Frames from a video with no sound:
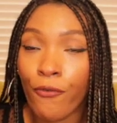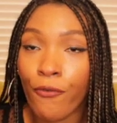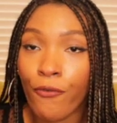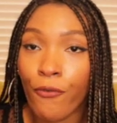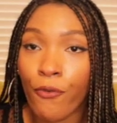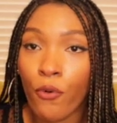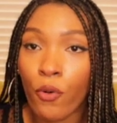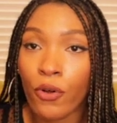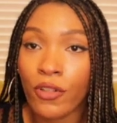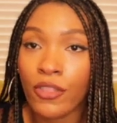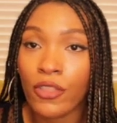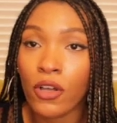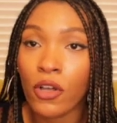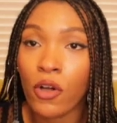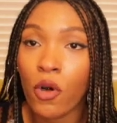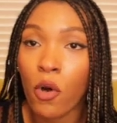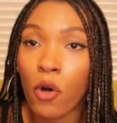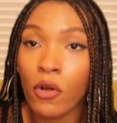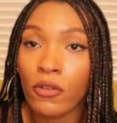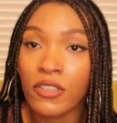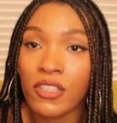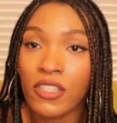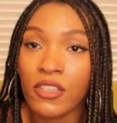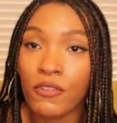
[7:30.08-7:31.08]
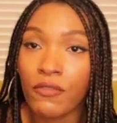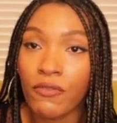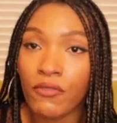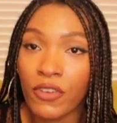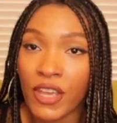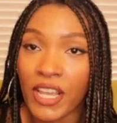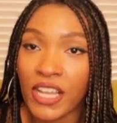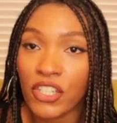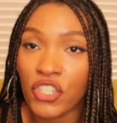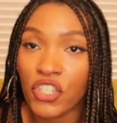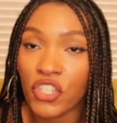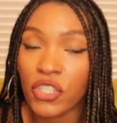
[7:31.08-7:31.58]
for the
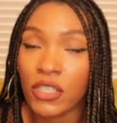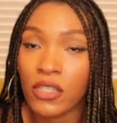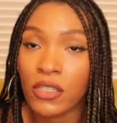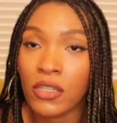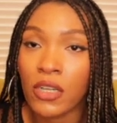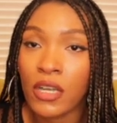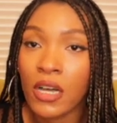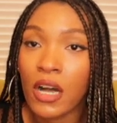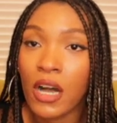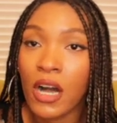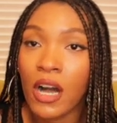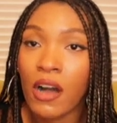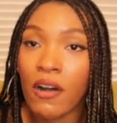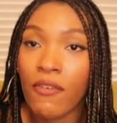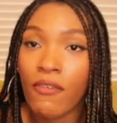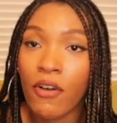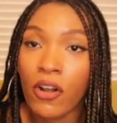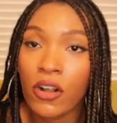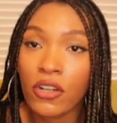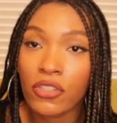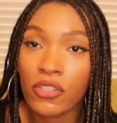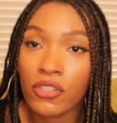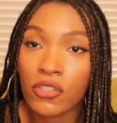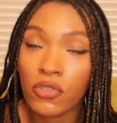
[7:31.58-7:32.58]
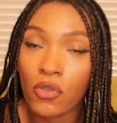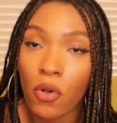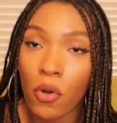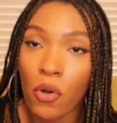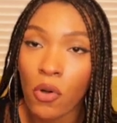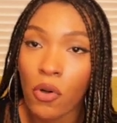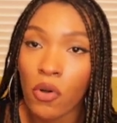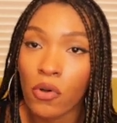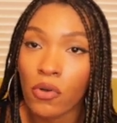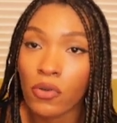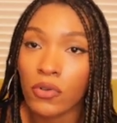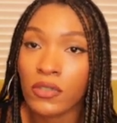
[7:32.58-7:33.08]
cultivation of our
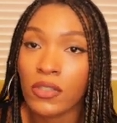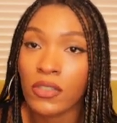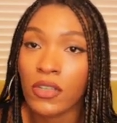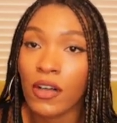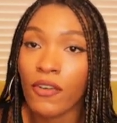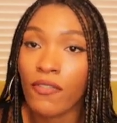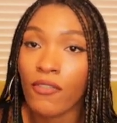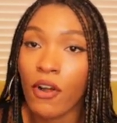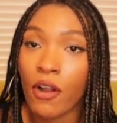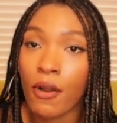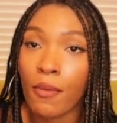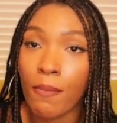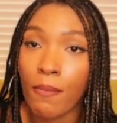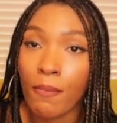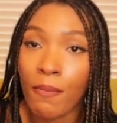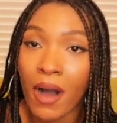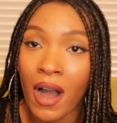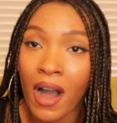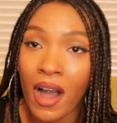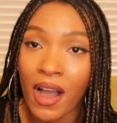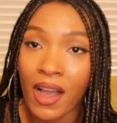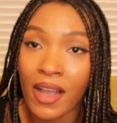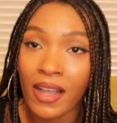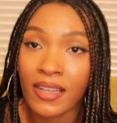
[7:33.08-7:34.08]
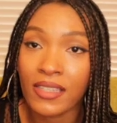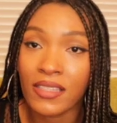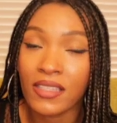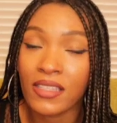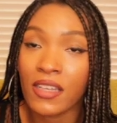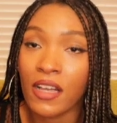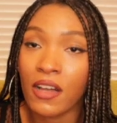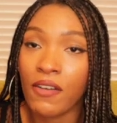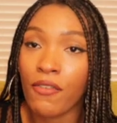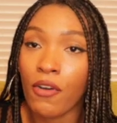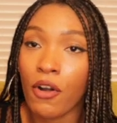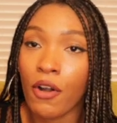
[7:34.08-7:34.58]
souls, of our minds,
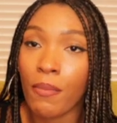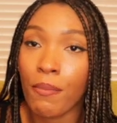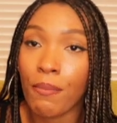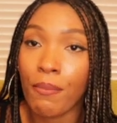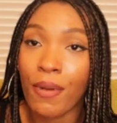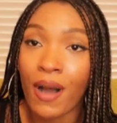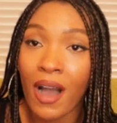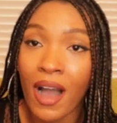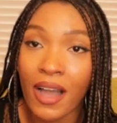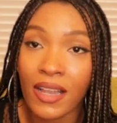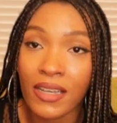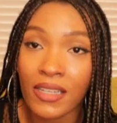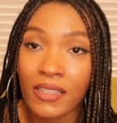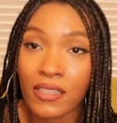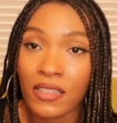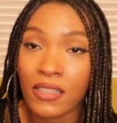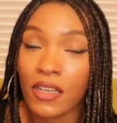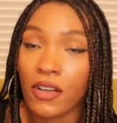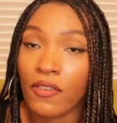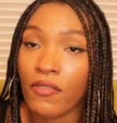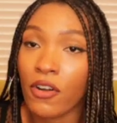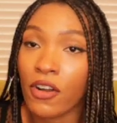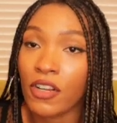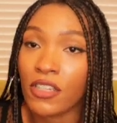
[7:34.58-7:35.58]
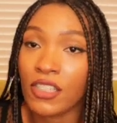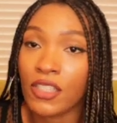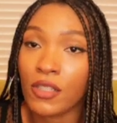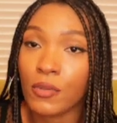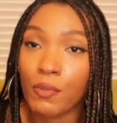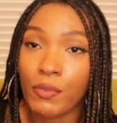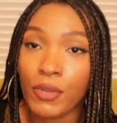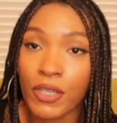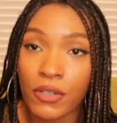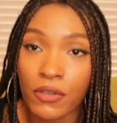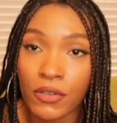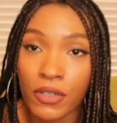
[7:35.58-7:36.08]
of our bodies, of our
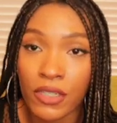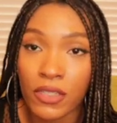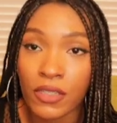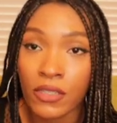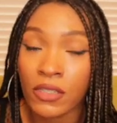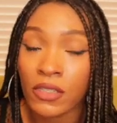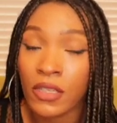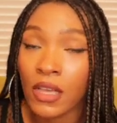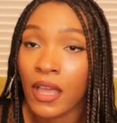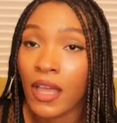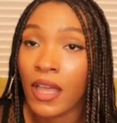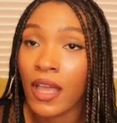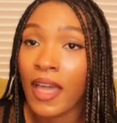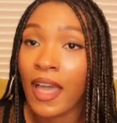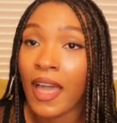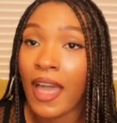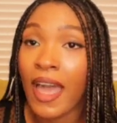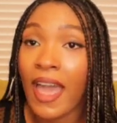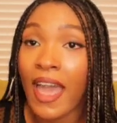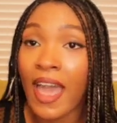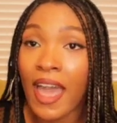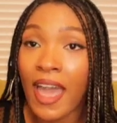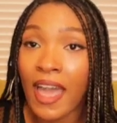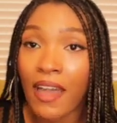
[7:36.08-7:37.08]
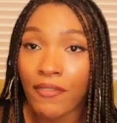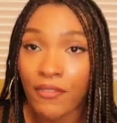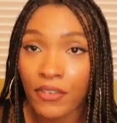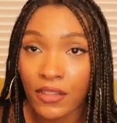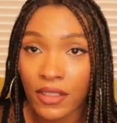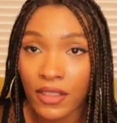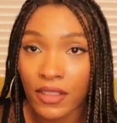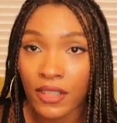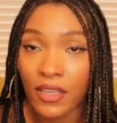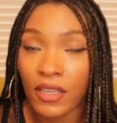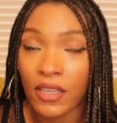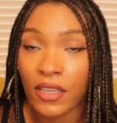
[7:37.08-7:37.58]
spirits,
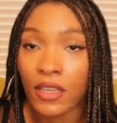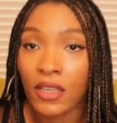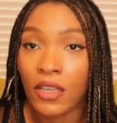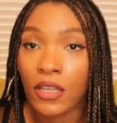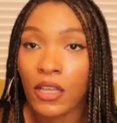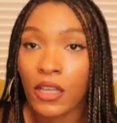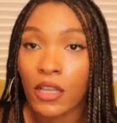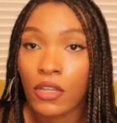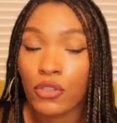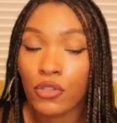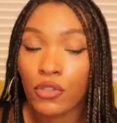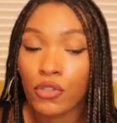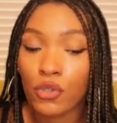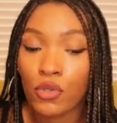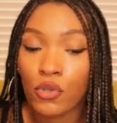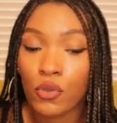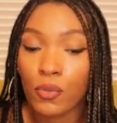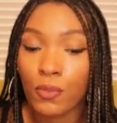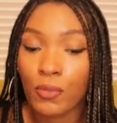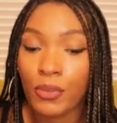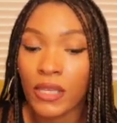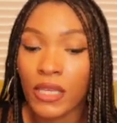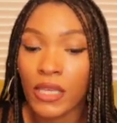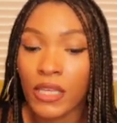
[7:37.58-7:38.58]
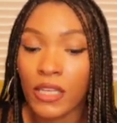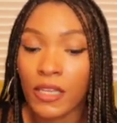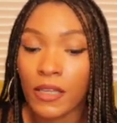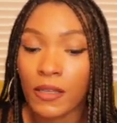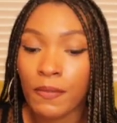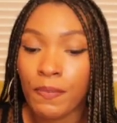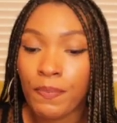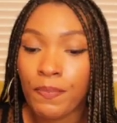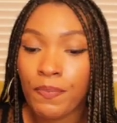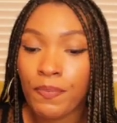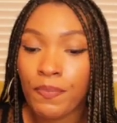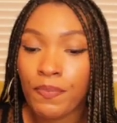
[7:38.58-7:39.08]
everything to
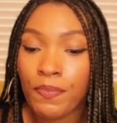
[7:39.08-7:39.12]
be